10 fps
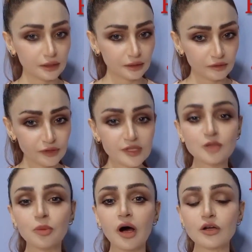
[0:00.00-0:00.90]
first
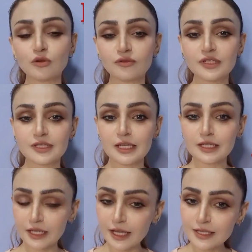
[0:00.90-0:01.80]
part of the
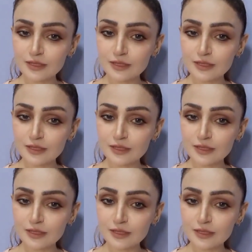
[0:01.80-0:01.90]
sentence,